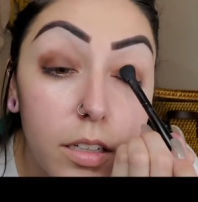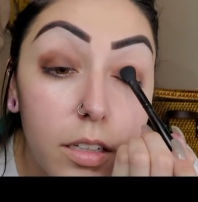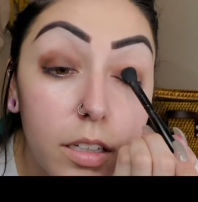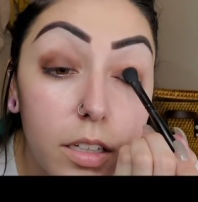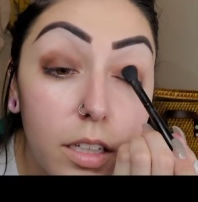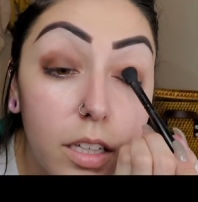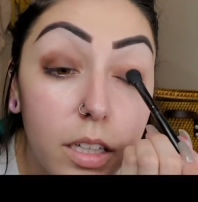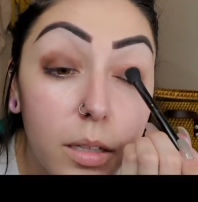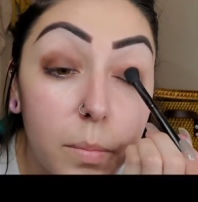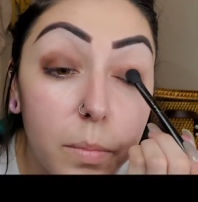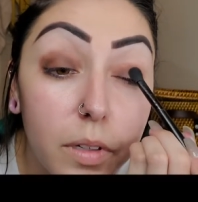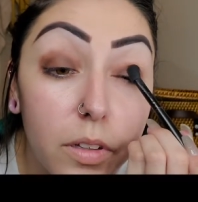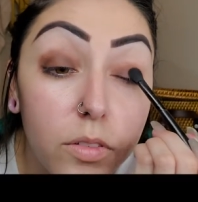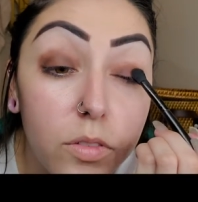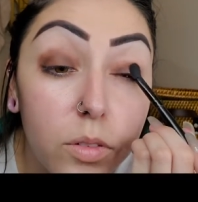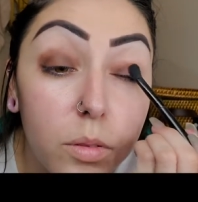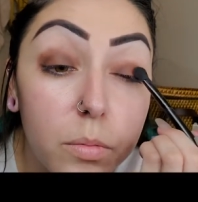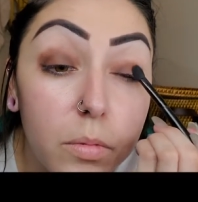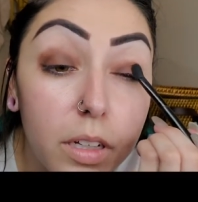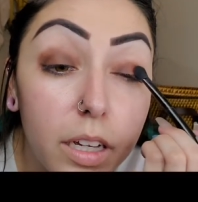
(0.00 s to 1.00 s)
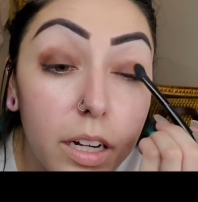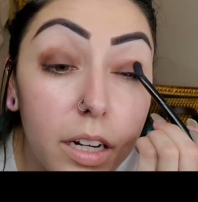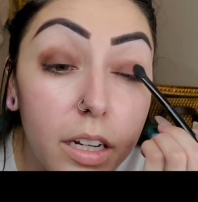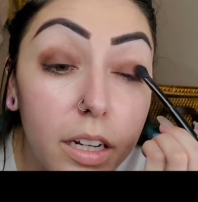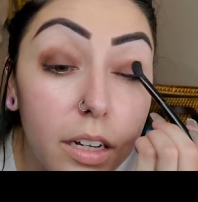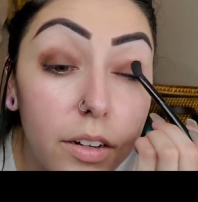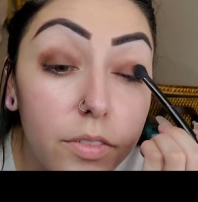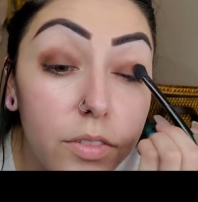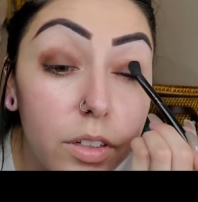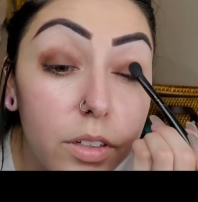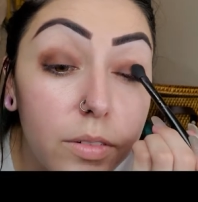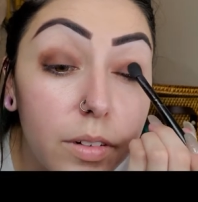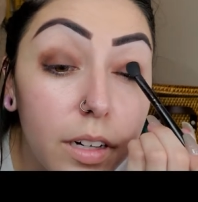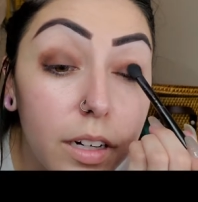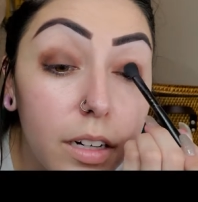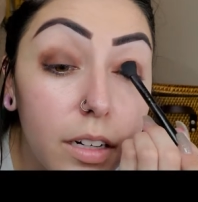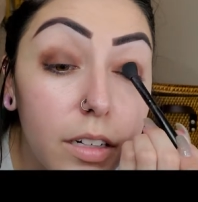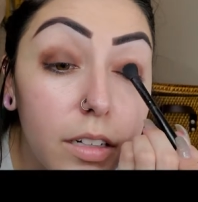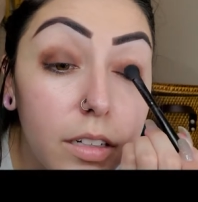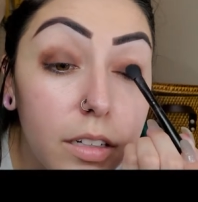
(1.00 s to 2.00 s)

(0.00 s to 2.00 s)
keep it from getting everywhere.